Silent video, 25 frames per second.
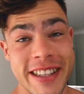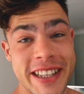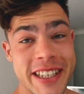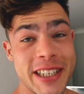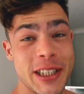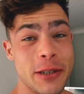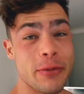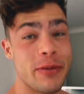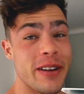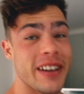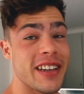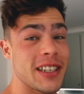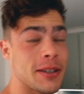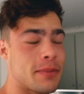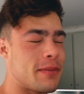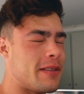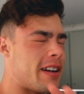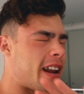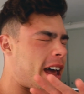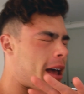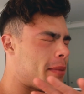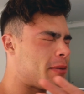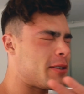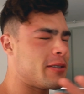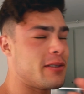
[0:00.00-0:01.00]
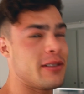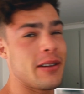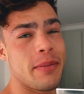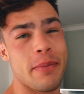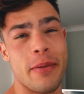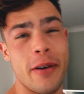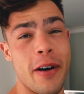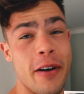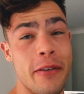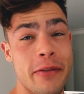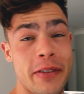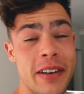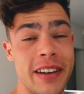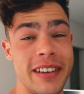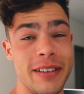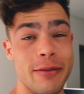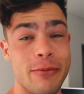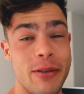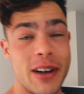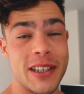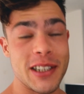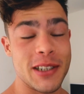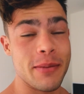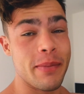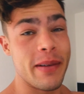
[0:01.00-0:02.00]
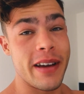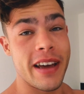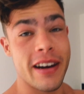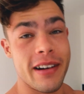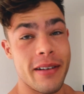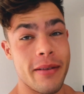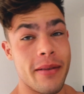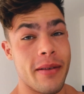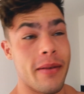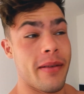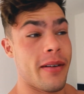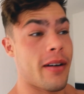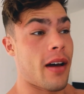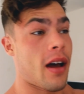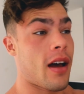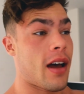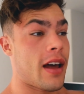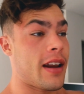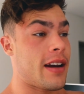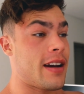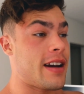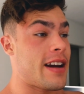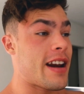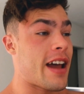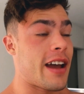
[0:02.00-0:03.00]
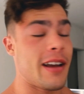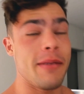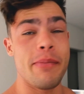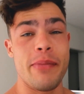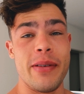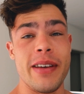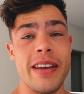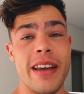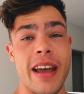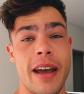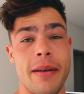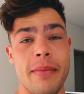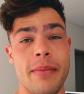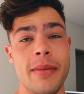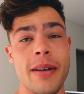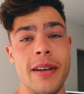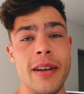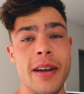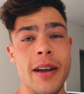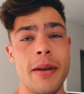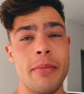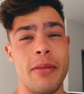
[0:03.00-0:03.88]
This week has been absolutely perfect. Went to bed at 9 p.m.